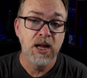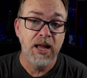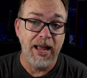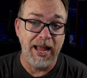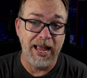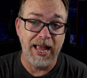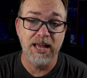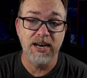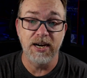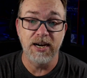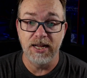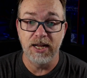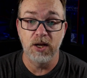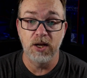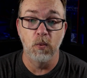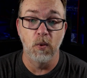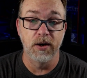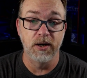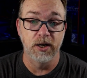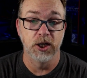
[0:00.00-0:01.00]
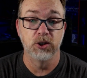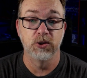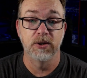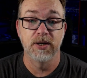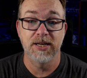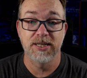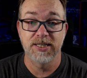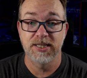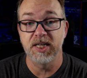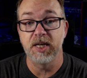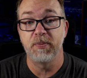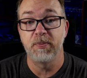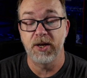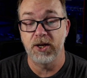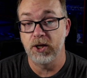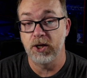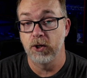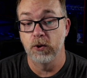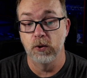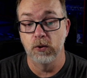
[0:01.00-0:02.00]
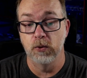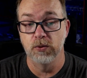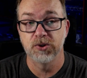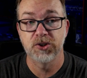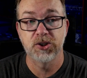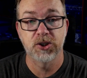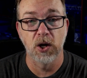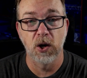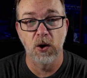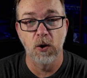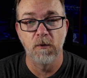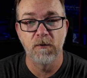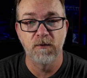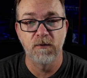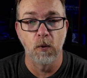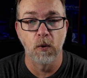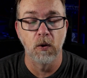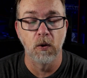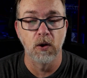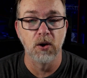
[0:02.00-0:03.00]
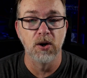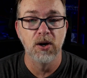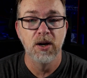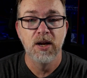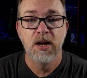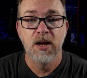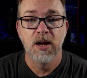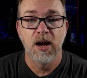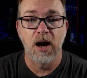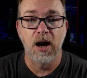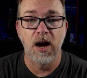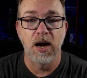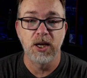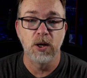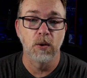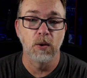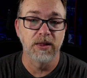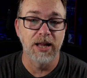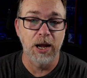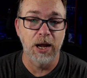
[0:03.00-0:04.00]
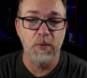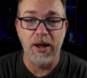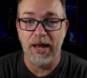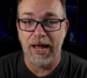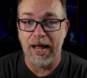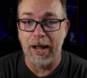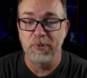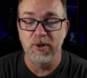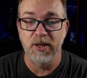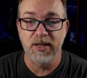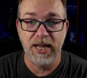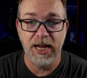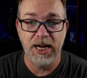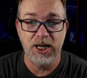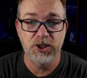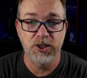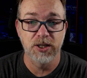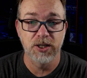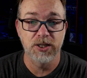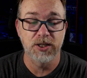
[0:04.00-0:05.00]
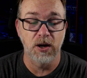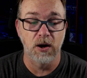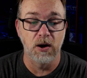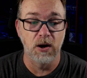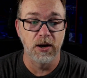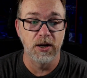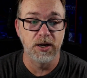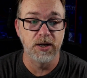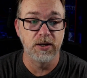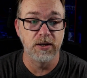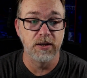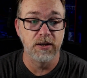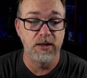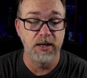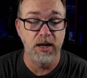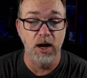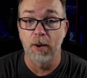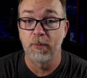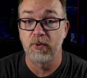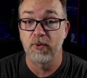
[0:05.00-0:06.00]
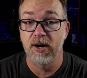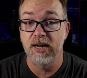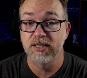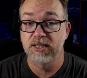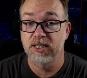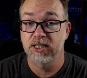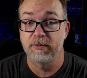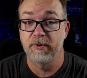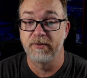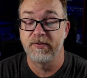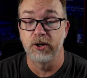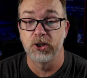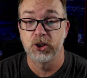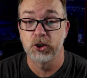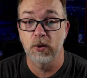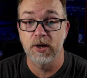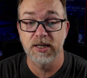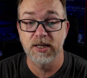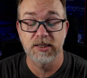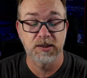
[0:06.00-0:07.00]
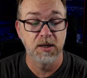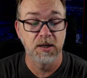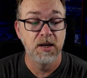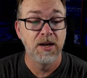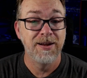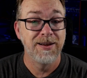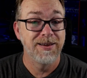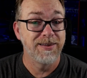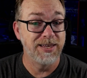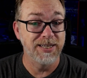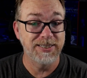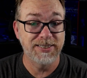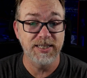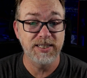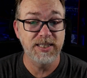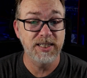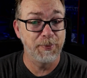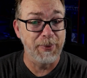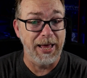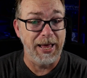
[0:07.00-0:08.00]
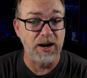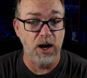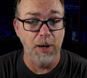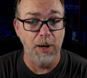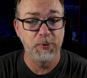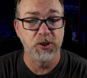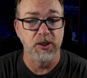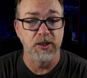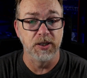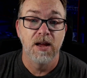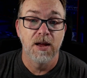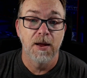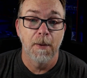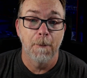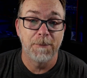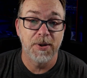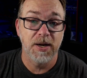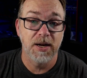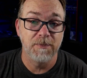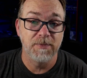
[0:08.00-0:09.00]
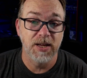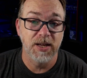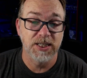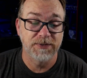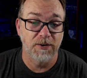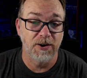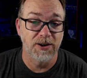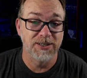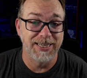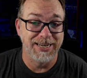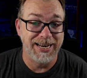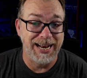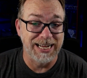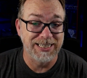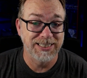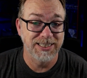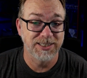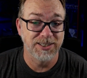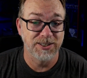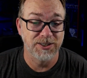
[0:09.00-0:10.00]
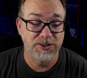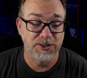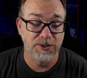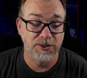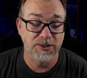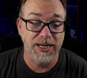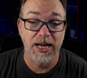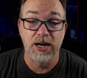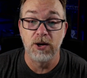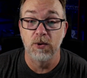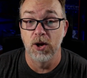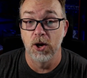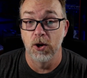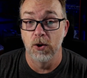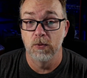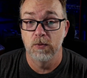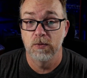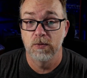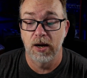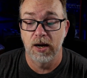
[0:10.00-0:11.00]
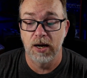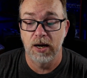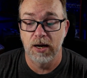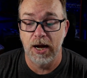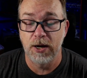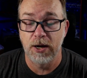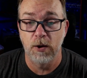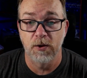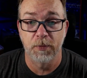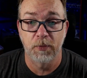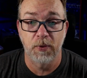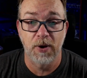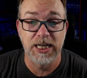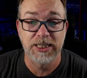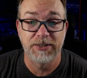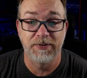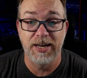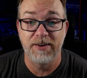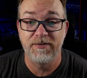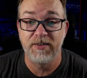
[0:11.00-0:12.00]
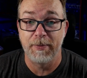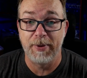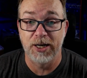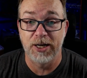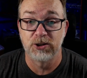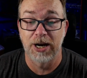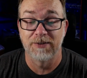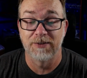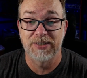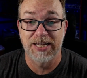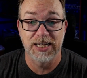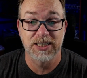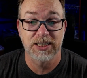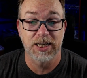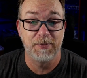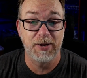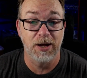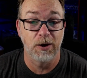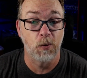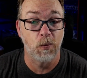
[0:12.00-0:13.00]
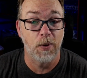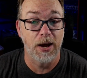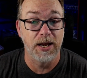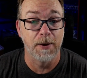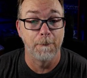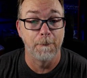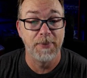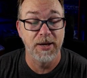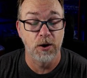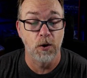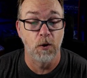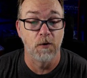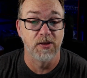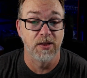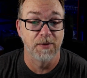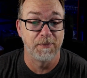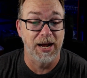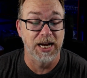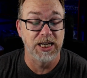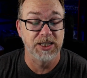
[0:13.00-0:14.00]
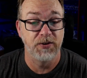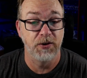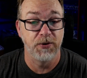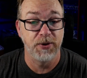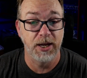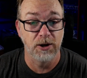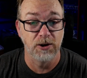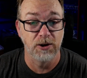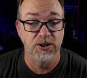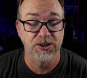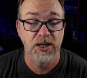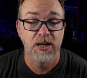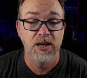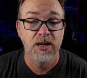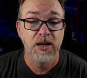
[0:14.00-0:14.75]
and an N100 CPU. So for lightweight applications on the operating system of your choice, this isn't a bad option. But as far as a NAS is concerned, I don't know. I know the price of NVMe drives has come down quite a bit over the past few years,